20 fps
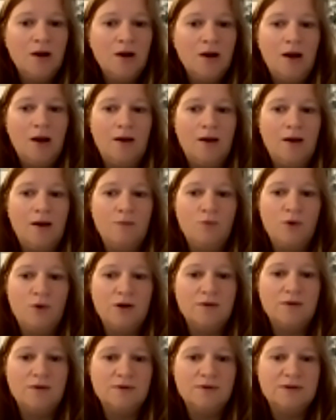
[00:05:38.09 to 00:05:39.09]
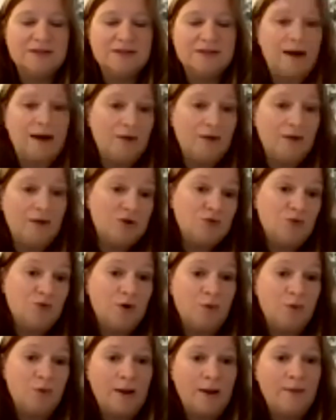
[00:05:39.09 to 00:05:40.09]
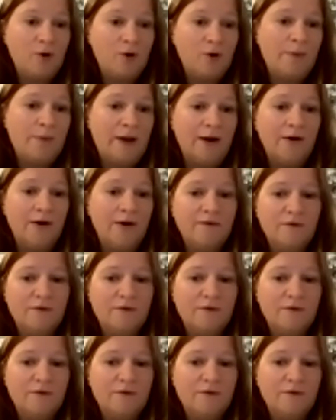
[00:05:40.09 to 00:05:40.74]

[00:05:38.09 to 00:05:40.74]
when deciding which one might work better for